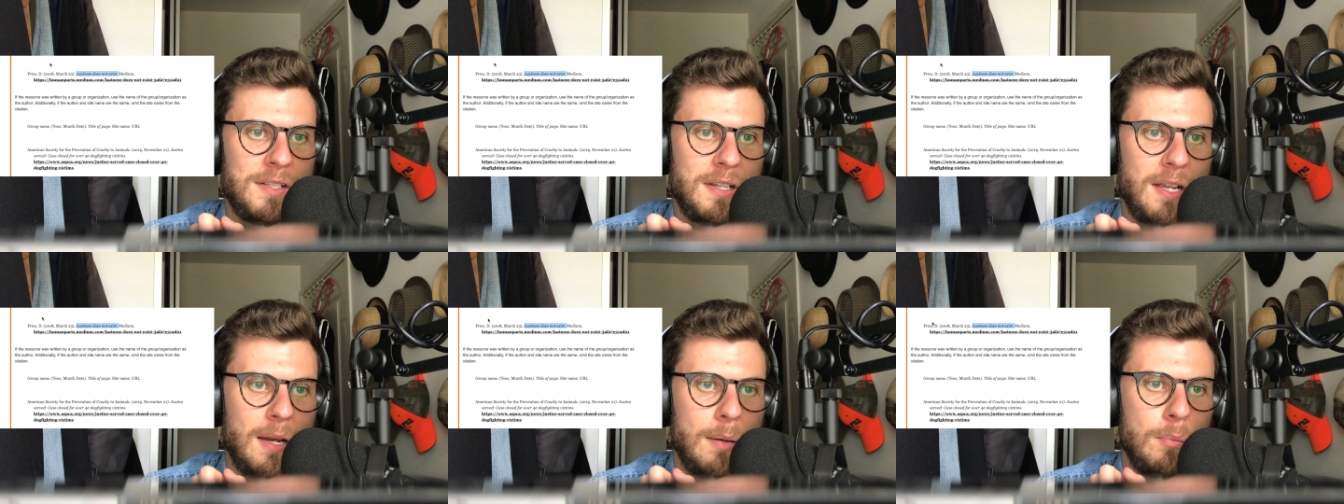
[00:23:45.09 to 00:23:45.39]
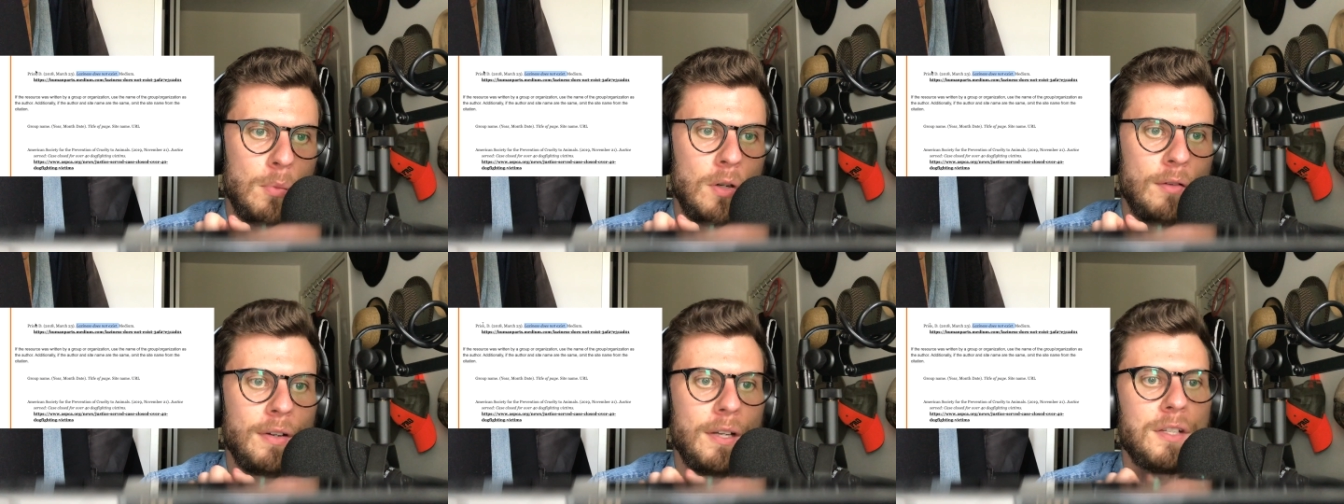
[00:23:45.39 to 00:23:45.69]
and
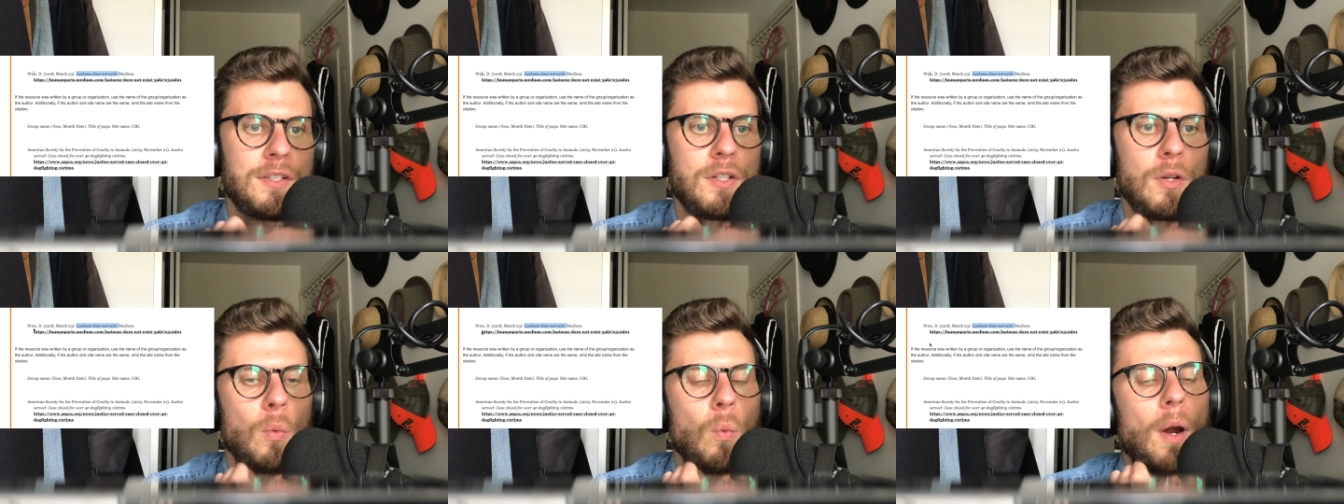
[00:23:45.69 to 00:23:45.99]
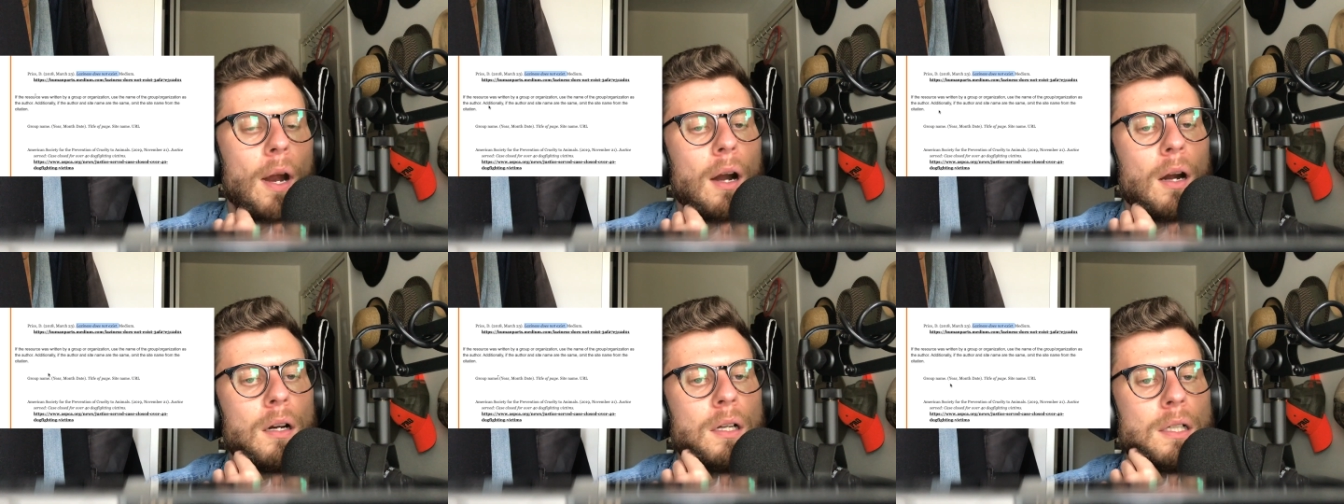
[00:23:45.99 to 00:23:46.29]
move it to
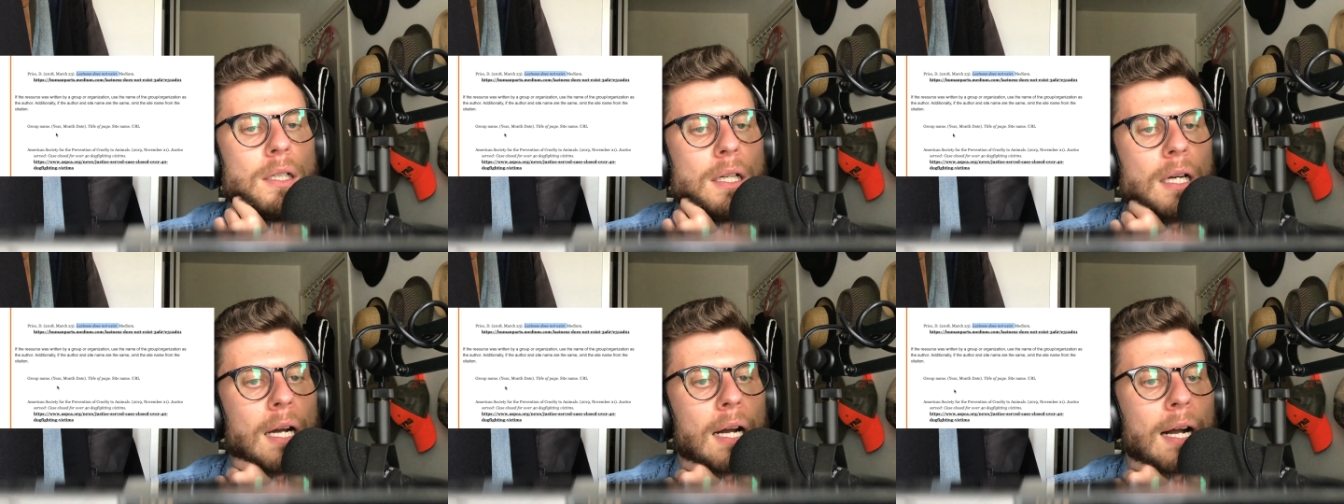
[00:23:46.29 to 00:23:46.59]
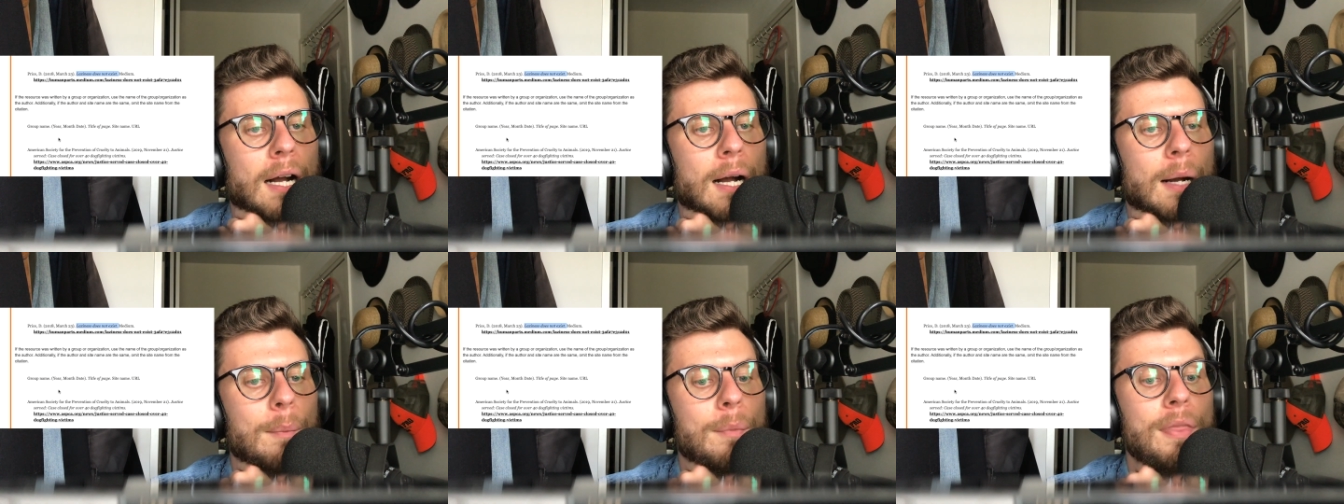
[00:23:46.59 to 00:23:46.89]
where
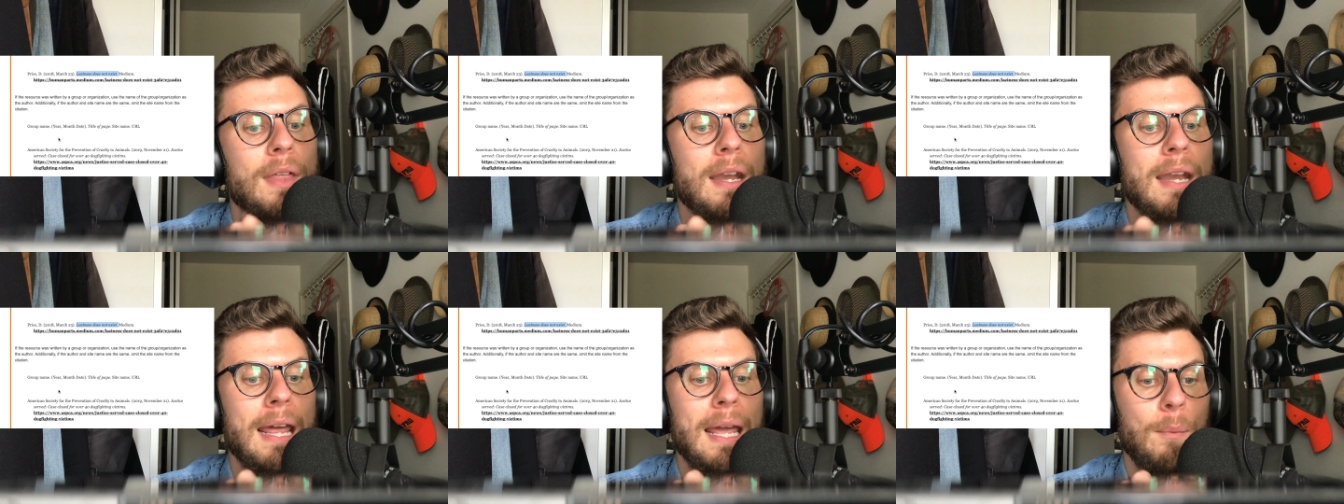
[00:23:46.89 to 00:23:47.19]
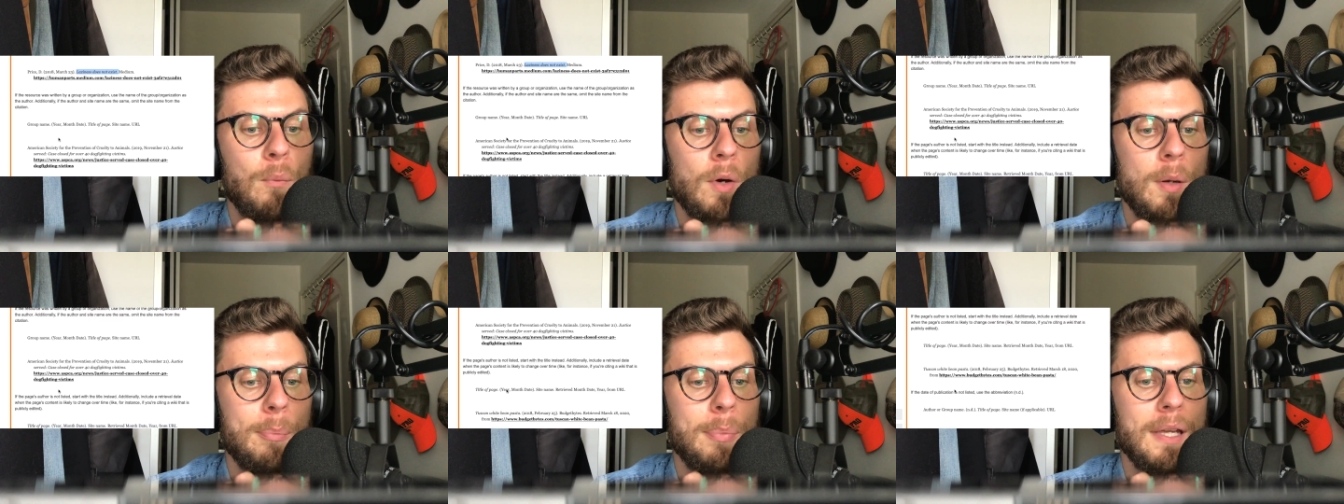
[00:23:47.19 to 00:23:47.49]
the name
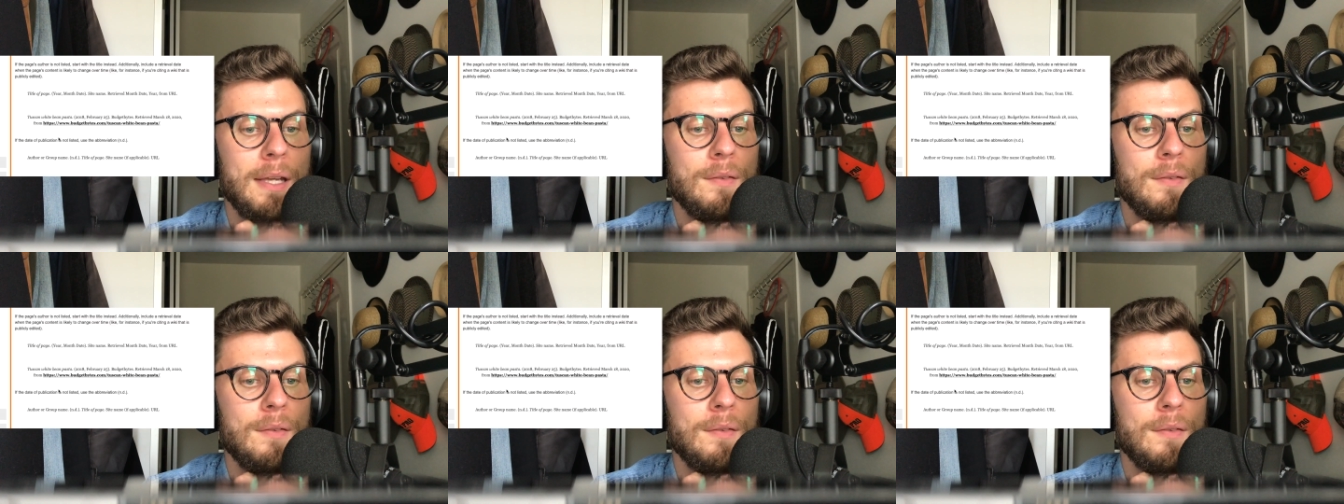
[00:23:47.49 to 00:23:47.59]
would be.